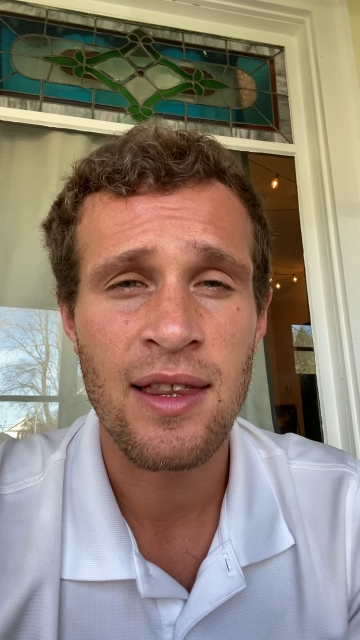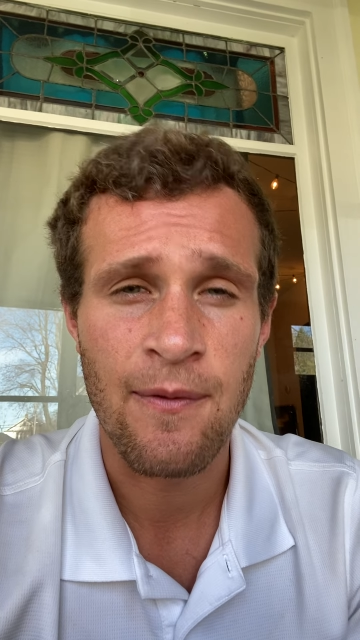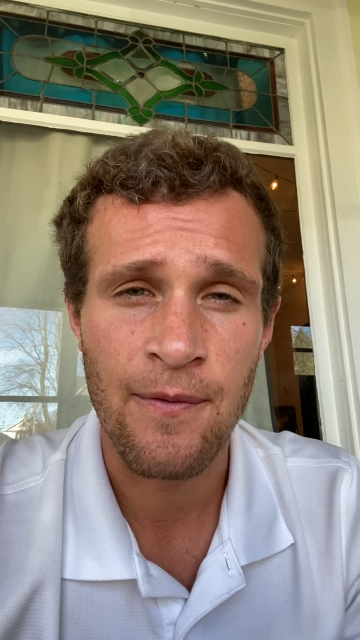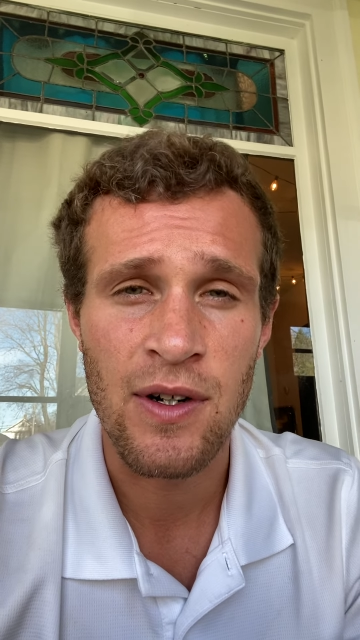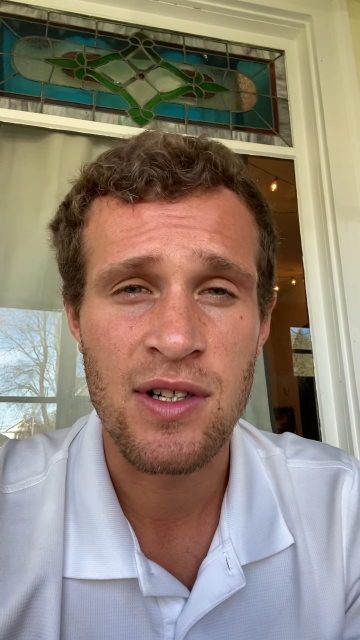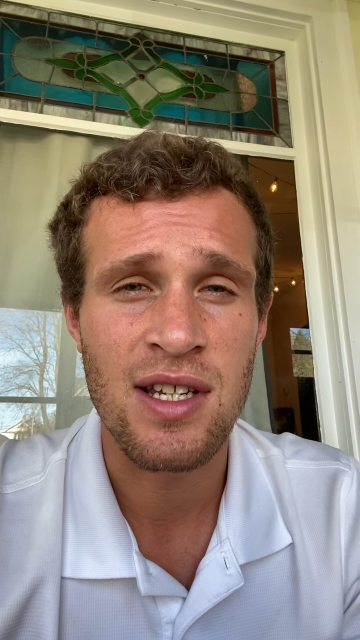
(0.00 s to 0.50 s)
The
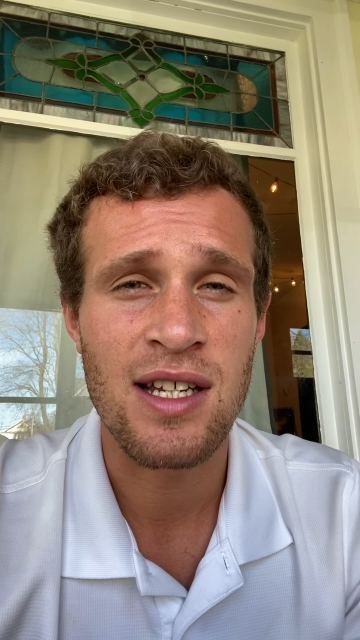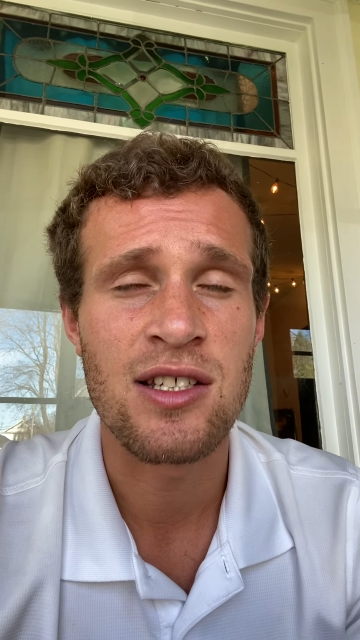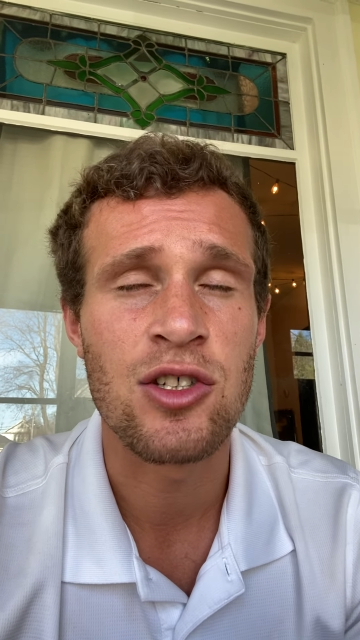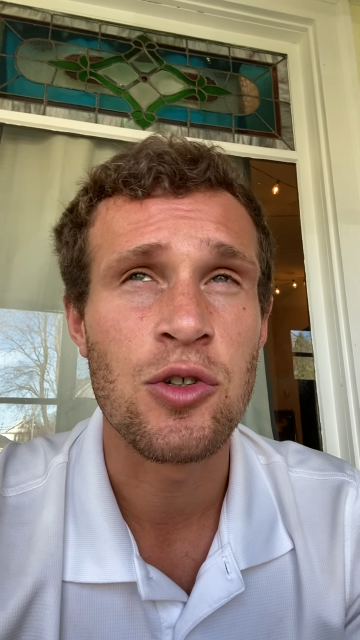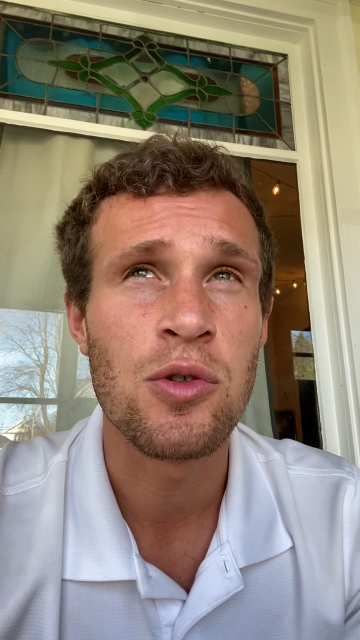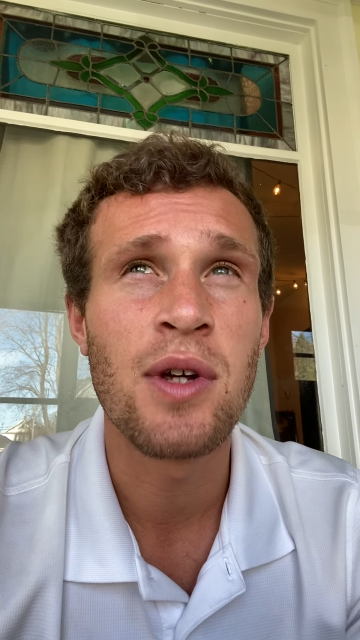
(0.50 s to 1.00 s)
first
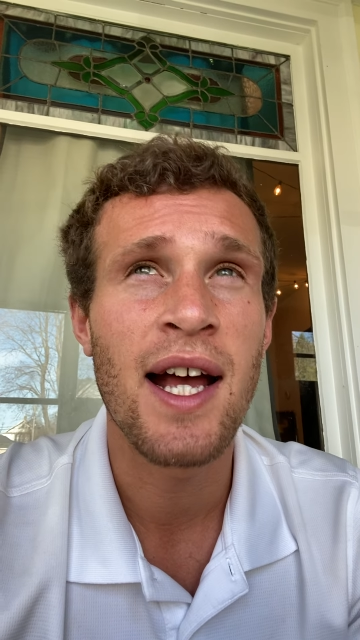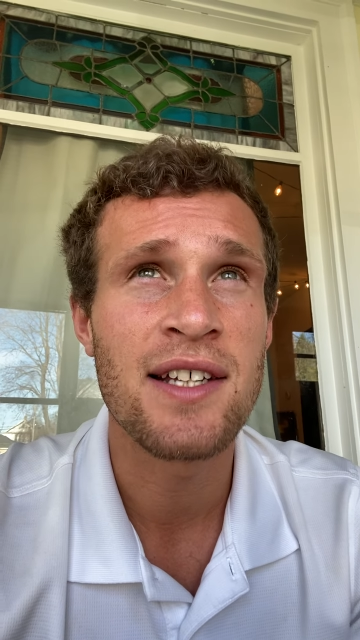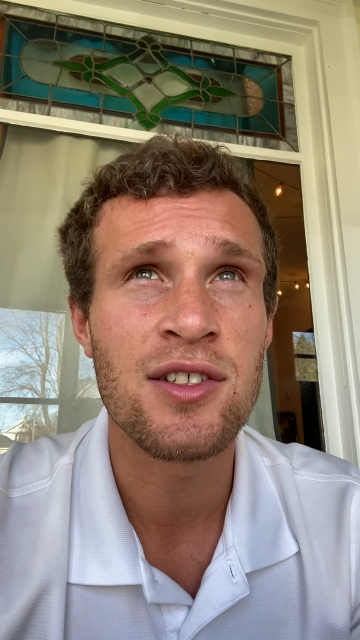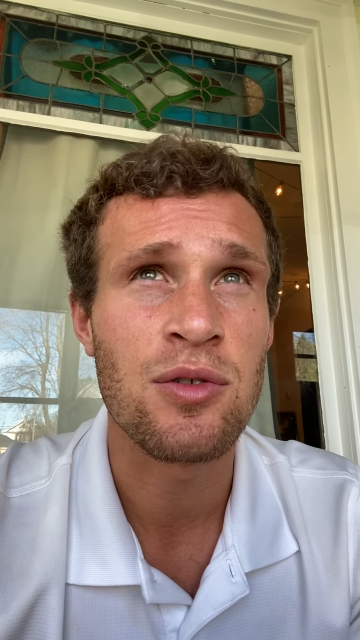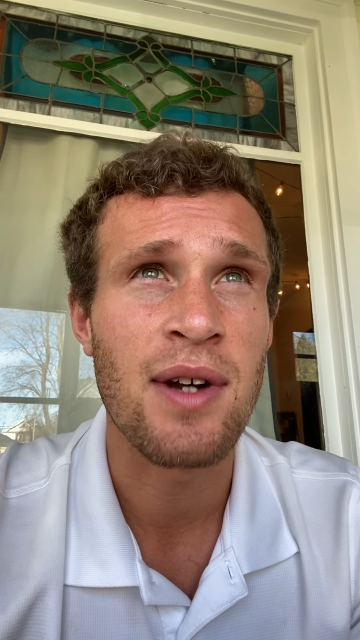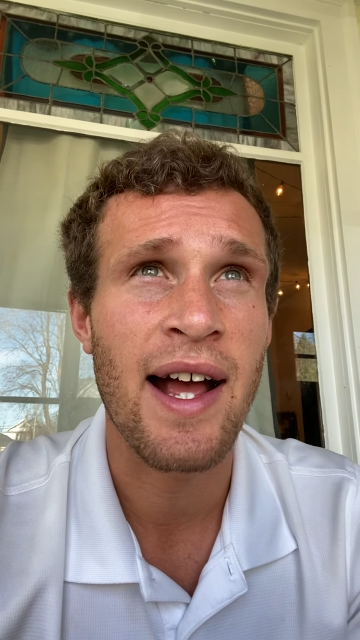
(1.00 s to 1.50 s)
is you
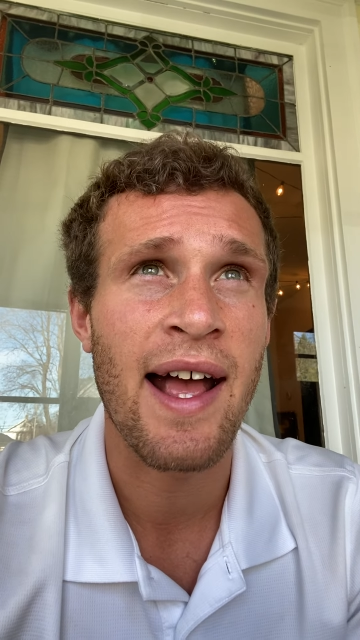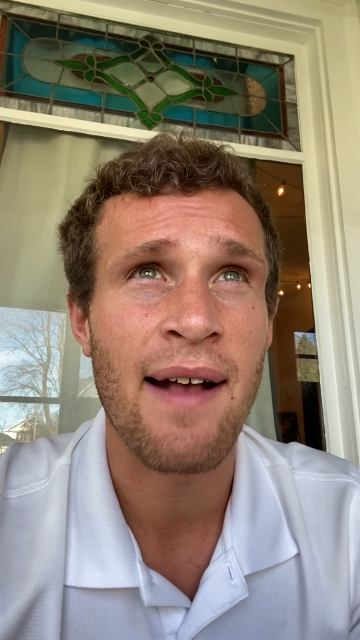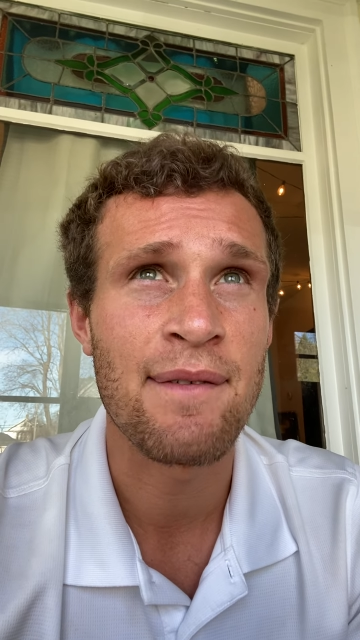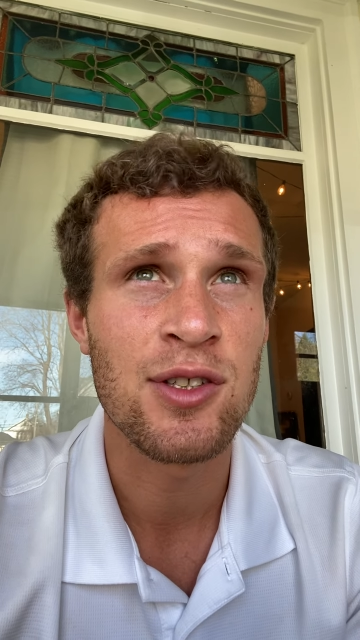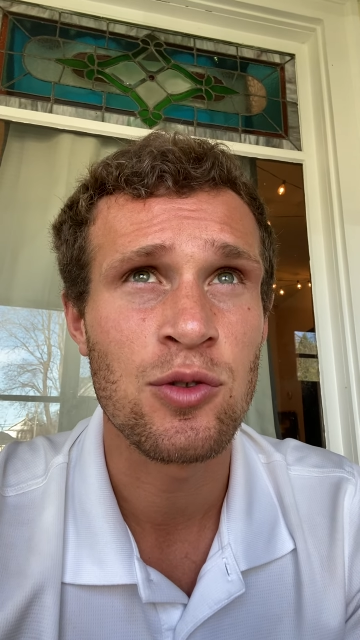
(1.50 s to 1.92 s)
guys do not have